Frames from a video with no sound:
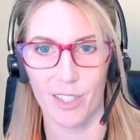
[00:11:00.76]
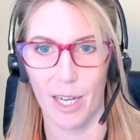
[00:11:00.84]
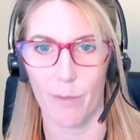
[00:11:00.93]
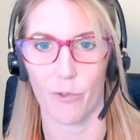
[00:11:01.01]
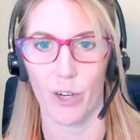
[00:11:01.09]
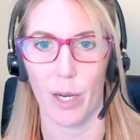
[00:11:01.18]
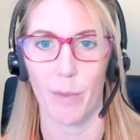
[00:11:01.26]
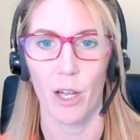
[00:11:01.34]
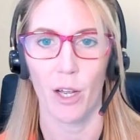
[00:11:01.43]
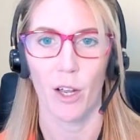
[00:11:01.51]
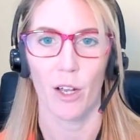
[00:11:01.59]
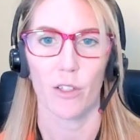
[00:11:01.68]
year time frame
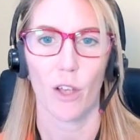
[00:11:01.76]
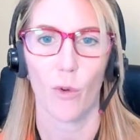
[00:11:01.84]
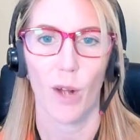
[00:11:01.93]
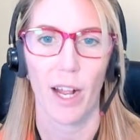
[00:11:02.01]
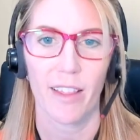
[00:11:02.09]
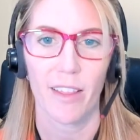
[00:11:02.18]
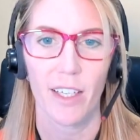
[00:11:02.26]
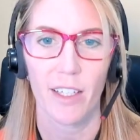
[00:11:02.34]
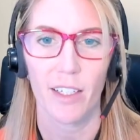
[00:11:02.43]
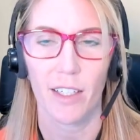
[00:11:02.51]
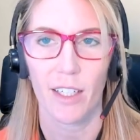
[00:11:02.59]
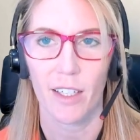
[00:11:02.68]
so i
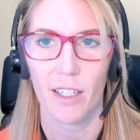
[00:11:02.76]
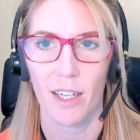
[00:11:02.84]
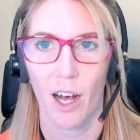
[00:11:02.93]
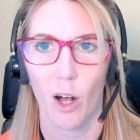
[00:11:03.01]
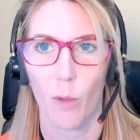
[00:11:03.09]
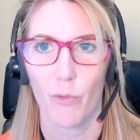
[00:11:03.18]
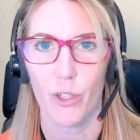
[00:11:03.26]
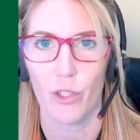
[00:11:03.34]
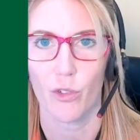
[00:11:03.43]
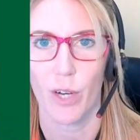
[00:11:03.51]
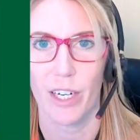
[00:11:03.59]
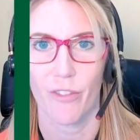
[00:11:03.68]
think it can help
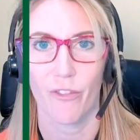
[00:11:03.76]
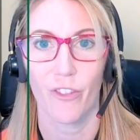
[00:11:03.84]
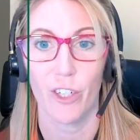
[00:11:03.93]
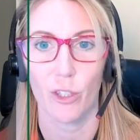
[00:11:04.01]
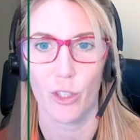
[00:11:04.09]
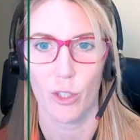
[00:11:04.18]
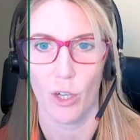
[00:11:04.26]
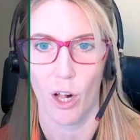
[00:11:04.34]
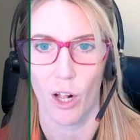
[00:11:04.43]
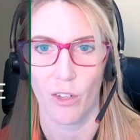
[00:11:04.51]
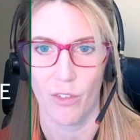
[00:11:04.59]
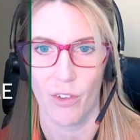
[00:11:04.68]
to try to filter
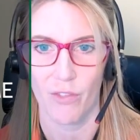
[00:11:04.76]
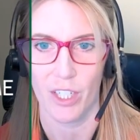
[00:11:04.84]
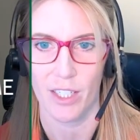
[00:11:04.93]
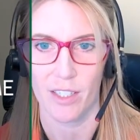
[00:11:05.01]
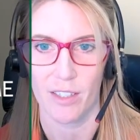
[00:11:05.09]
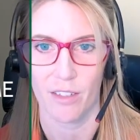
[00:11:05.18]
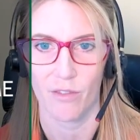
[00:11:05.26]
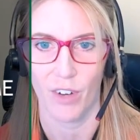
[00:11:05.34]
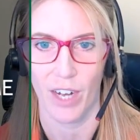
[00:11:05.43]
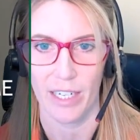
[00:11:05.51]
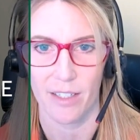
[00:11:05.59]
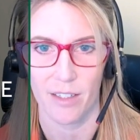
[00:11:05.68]
all of the various
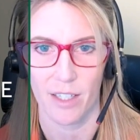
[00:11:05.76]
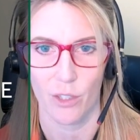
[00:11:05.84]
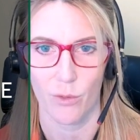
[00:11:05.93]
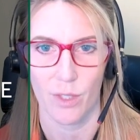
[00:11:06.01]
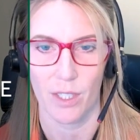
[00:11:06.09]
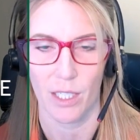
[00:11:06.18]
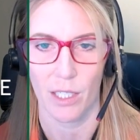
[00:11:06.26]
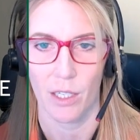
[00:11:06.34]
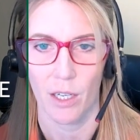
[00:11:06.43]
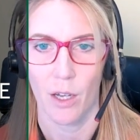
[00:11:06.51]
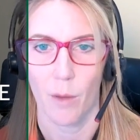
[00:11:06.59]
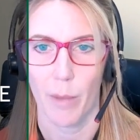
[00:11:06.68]
advice that you
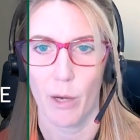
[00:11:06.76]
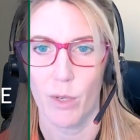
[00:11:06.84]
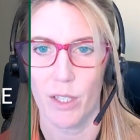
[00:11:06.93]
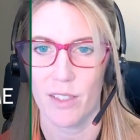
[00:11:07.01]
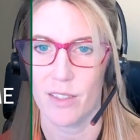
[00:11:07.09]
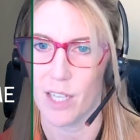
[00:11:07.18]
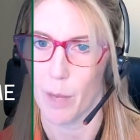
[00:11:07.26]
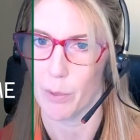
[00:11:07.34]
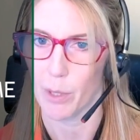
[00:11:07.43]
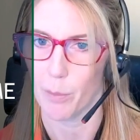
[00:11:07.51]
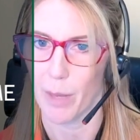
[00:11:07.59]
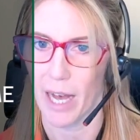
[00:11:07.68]
see by really
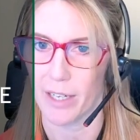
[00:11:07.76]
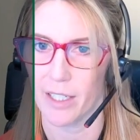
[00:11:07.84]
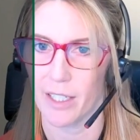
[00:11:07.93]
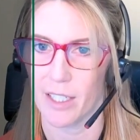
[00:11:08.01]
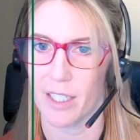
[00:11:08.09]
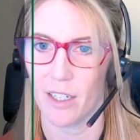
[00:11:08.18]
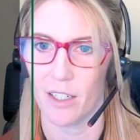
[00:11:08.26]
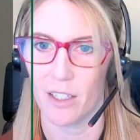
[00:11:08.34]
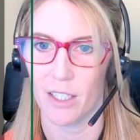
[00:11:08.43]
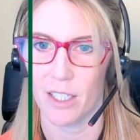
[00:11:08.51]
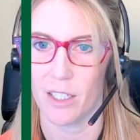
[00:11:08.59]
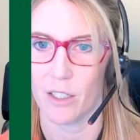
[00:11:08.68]
stepping back and getting
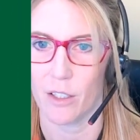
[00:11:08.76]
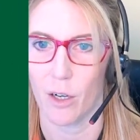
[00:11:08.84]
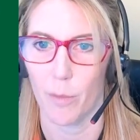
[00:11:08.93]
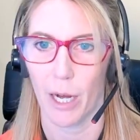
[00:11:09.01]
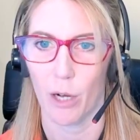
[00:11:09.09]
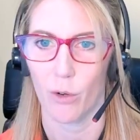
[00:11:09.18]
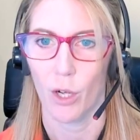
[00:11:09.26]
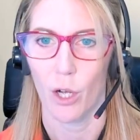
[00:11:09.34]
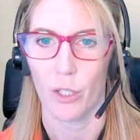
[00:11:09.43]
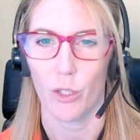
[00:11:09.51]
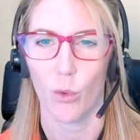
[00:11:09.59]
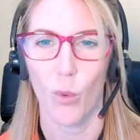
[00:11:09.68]
clear about
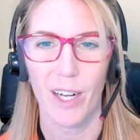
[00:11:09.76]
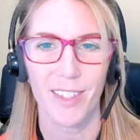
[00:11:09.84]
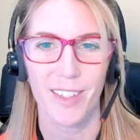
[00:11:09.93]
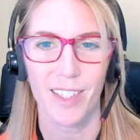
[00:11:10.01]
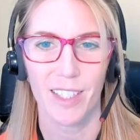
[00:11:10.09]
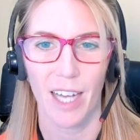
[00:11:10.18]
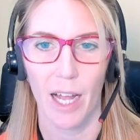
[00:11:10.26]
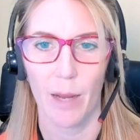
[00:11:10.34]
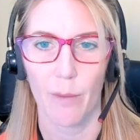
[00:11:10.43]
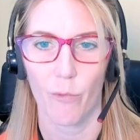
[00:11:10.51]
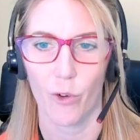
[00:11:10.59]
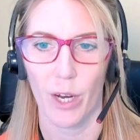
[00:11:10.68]
you know what is the
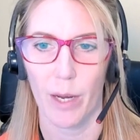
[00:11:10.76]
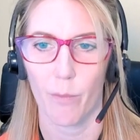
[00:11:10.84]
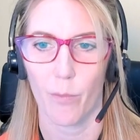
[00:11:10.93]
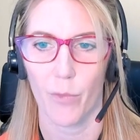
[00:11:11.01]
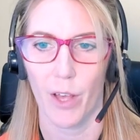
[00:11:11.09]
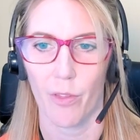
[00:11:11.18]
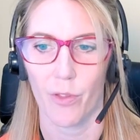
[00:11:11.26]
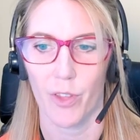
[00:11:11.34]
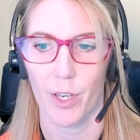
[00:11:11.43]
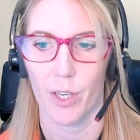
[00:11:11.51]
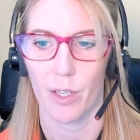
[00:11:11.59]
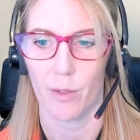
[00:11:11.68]
time frame that
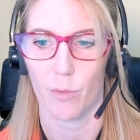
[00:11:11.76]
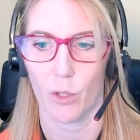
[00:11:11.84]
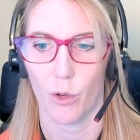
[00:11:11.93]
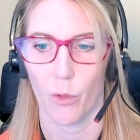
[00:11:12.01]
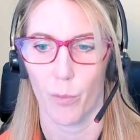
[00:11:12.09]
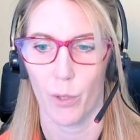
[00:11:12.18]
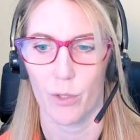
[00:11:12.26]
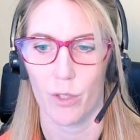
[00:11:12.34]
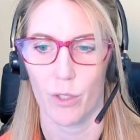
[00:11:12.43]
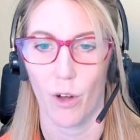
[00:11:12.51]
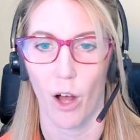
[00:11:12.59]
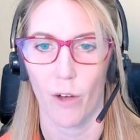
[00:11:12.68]
the you know the
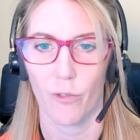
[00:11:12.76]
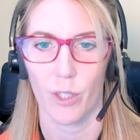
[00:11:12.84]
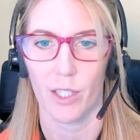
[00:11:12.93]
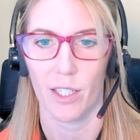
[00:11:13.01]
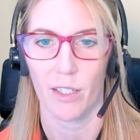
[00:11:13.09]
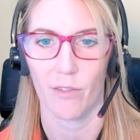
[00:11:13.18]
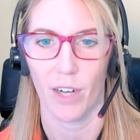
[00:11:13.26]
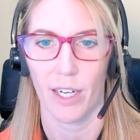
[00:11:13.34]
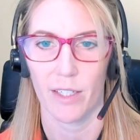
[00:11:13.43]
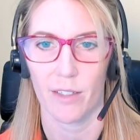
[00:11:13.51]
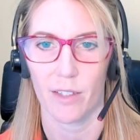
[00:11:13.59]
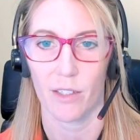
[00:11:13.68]
person offering the
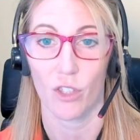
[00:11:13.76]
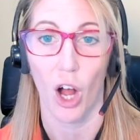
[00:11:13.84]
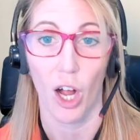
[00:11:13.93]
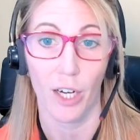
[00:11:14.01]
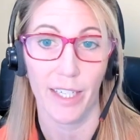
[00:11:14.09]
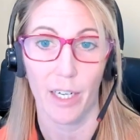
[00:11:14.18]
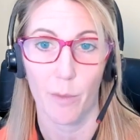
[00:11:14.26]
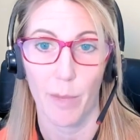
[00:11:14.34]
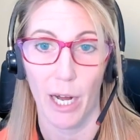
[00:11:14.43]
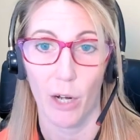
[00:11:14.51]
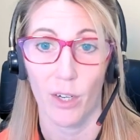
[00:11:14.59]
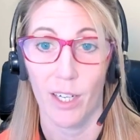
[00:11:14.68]
advice is talking
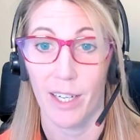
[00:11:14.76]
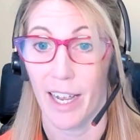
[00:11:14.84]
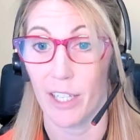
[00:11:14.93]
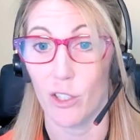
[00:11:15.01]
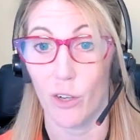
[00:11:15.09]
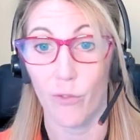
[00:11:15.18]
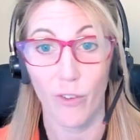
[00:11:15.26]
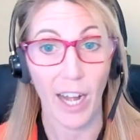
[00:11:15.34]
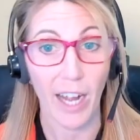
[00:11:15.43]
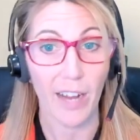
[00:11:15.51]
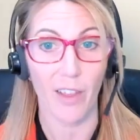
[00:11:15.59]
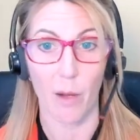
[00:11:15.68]
about and you'll
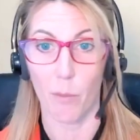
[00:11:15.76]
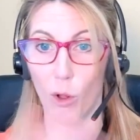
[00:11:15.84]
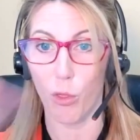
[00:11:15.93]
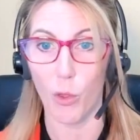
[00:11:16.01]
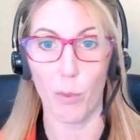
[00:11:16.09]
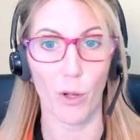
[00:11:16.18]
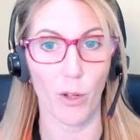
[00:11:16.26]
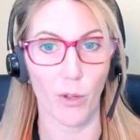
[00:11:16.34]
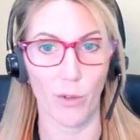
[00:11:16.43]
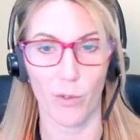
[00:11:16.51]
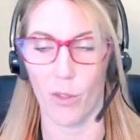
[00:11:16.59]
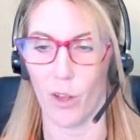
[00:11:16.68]
find that
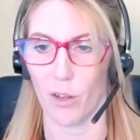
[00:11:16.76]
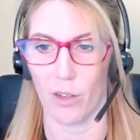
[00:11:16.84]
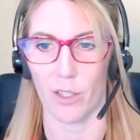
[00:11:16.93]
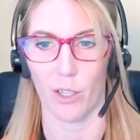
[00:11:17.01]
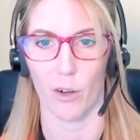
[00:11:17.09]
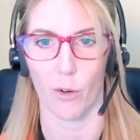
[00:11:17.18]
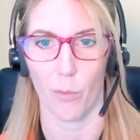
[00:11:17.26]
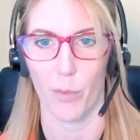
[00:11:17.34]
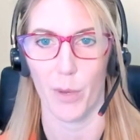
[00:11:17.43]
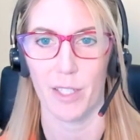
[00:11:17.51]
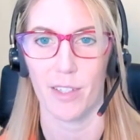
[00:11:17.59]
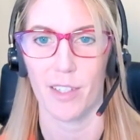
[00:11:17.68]
multiple uh, uh you know
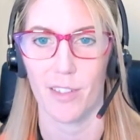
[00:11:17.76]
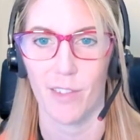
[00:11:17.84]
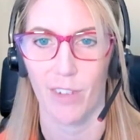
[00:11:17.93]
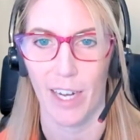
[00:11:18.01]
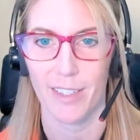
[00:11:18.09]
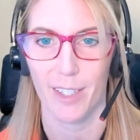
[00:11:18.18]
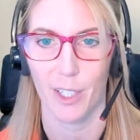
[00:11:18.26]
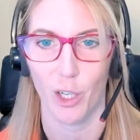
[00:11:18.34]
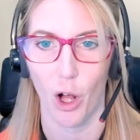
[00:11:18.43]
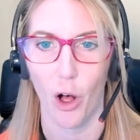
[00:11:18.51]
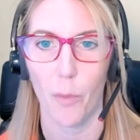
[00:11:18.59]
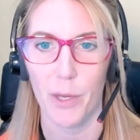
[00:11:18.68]
pieces of advice
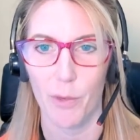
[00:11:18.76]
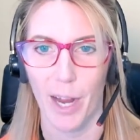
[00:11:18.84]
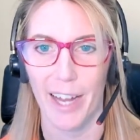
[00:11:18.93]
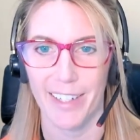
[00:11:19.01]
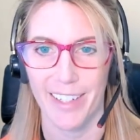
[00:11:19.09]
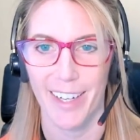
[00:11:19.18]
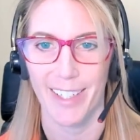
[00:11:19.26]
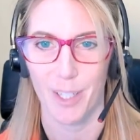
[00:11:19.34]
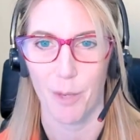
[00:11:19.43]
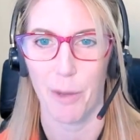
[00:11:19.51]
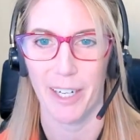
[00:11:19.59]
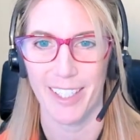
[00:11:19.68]
can all be right
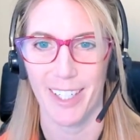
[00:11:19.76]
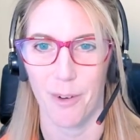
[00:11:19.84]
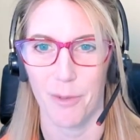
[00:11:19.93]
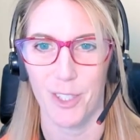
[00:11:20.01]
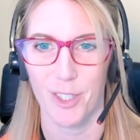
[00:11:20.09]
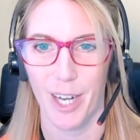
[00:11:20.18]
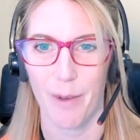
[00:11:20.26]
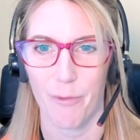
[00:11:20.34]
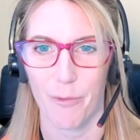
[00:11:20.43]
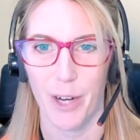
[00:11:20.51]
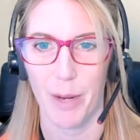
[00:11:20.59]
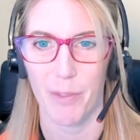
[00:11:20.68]
depending on which
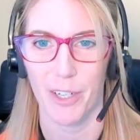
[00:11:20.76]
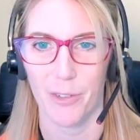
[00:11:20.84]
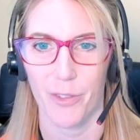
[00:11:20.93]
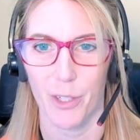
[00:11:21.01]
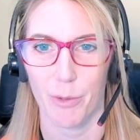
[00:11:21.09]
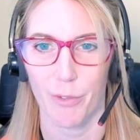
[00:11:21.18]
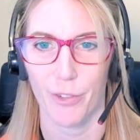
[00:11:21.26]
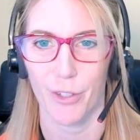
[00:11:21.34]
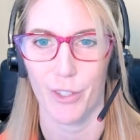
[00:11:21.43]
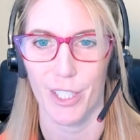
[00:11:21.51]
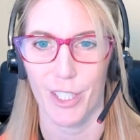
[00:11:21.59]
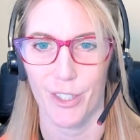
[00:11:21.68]
time frame they're they're
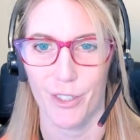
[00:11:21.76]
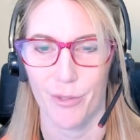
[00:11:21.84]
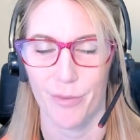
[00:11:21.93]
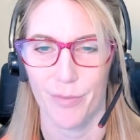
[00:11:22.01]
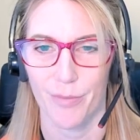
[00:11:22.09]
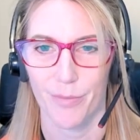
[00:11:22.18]
referring to